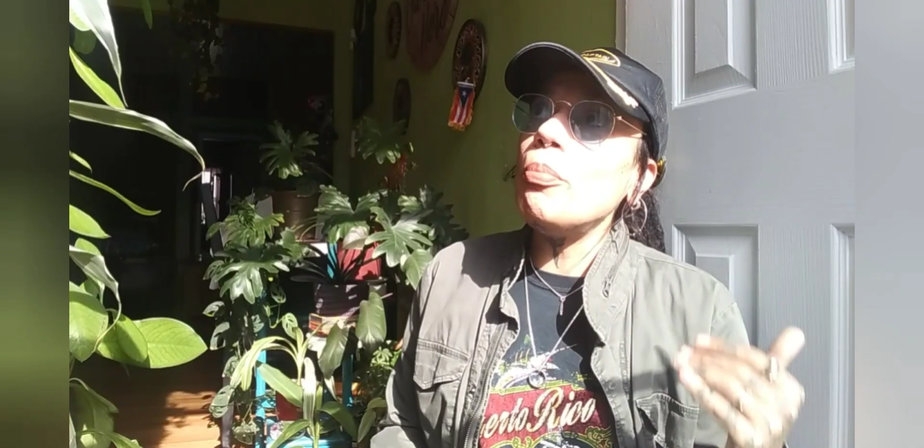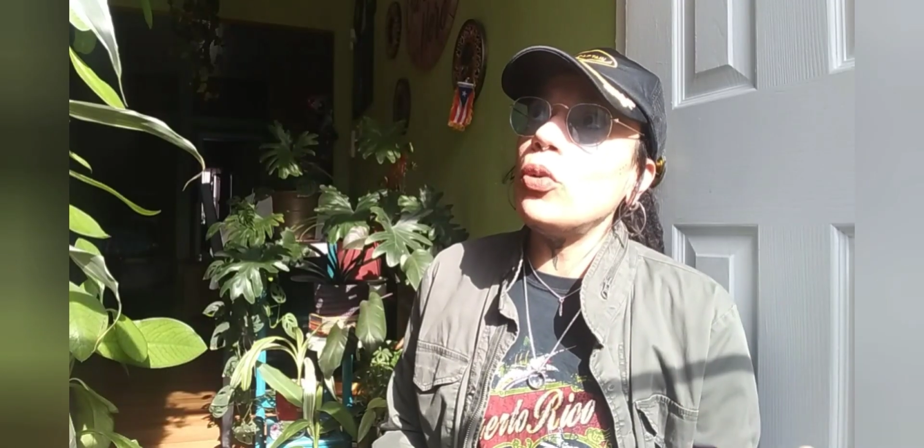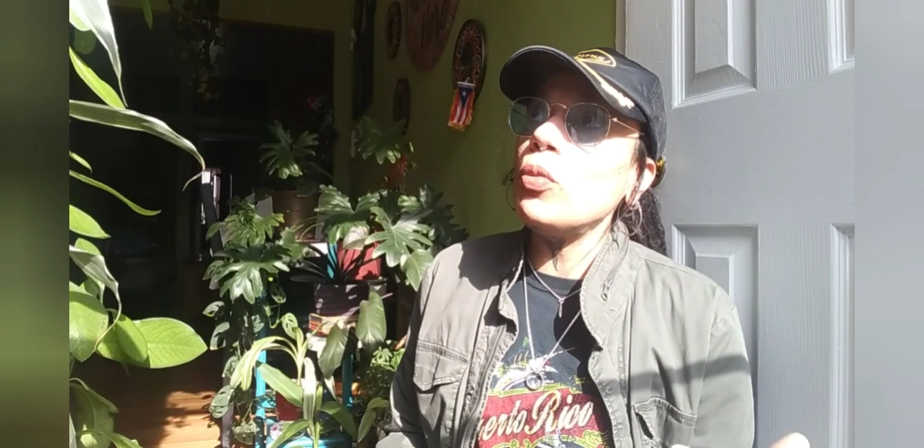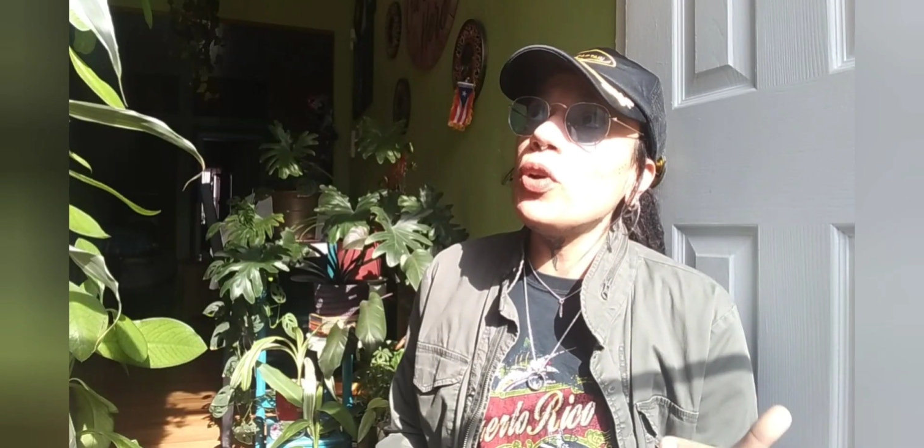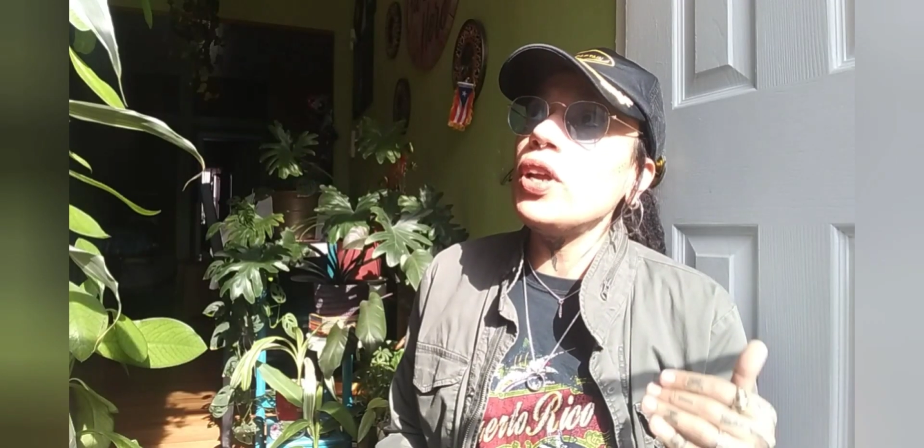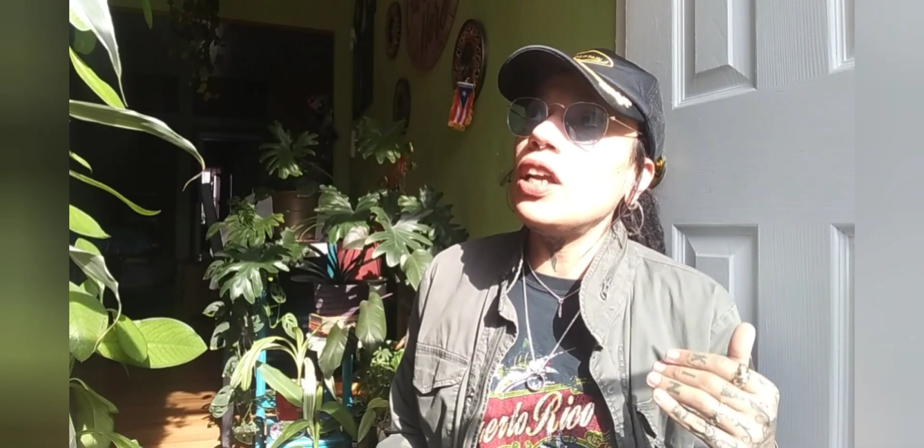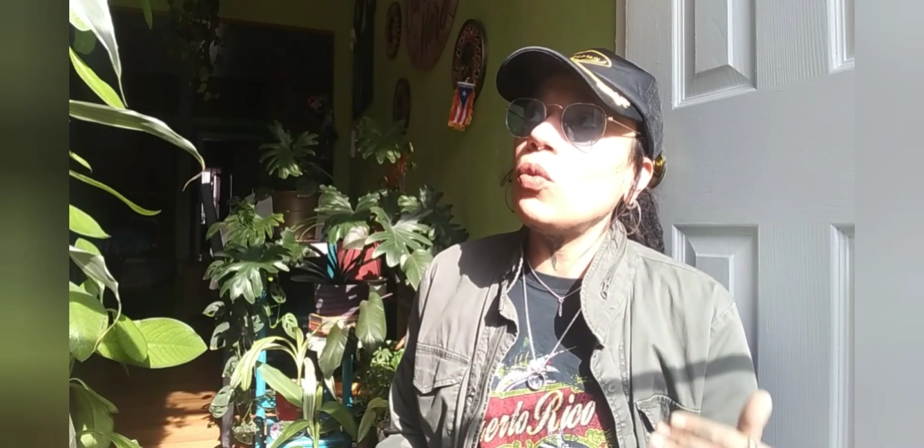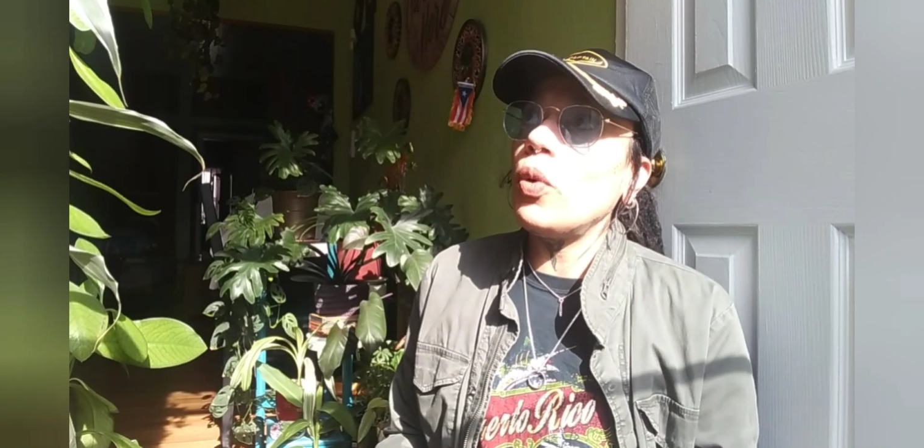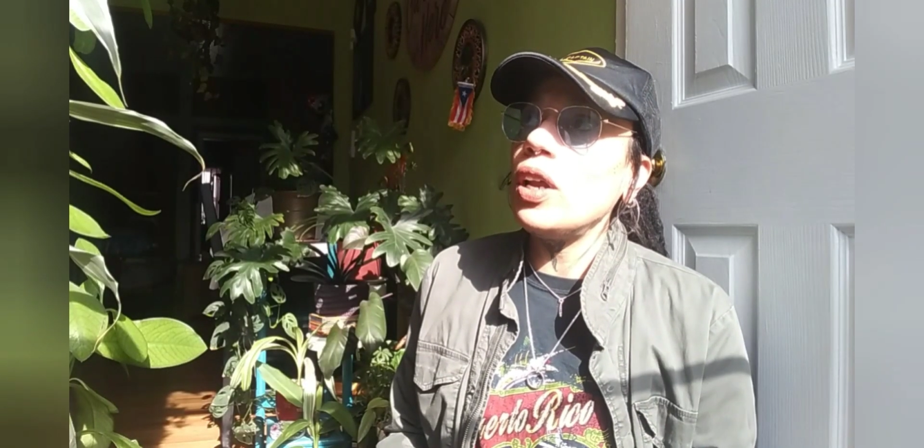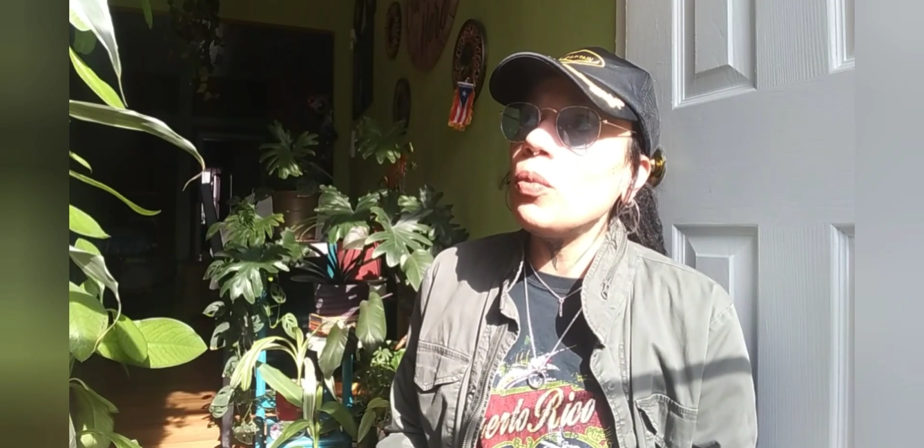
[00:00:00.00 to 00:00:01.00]
Boomer in
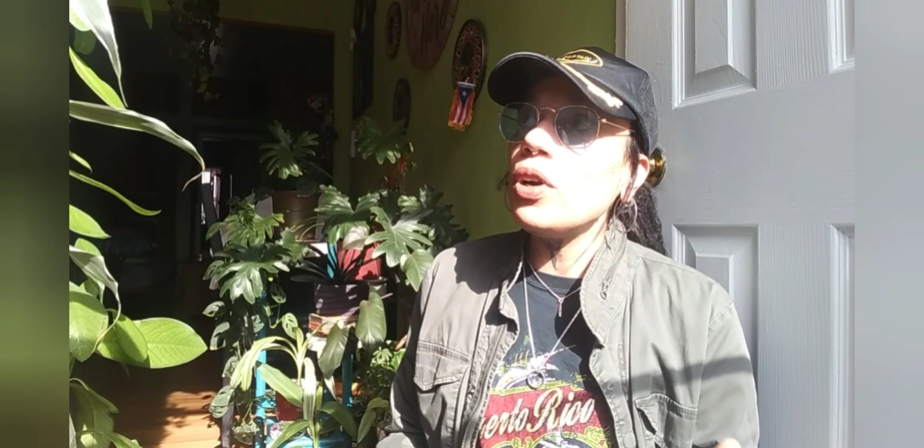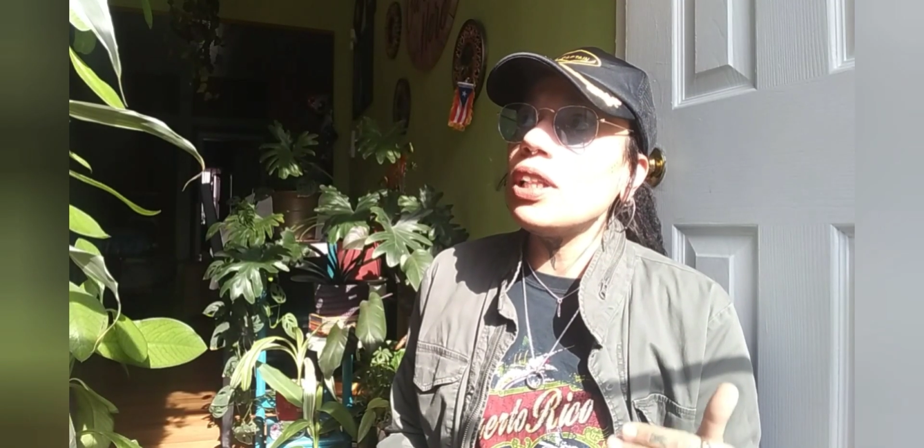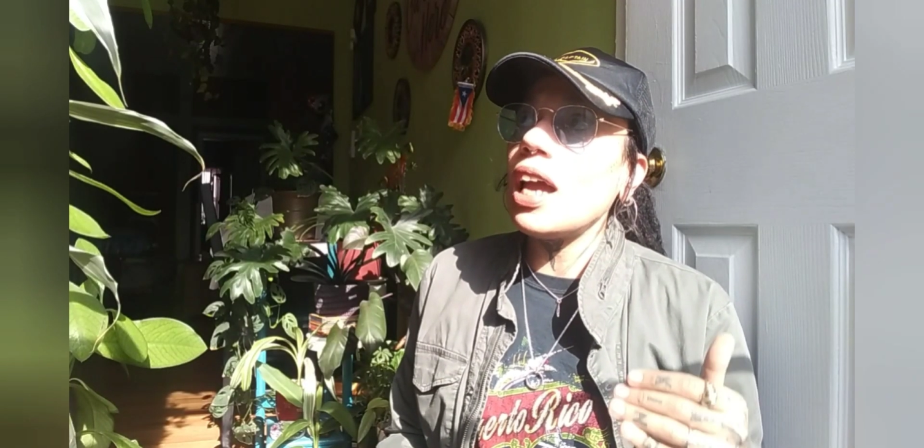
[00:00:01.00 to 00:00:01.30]
Wentworth,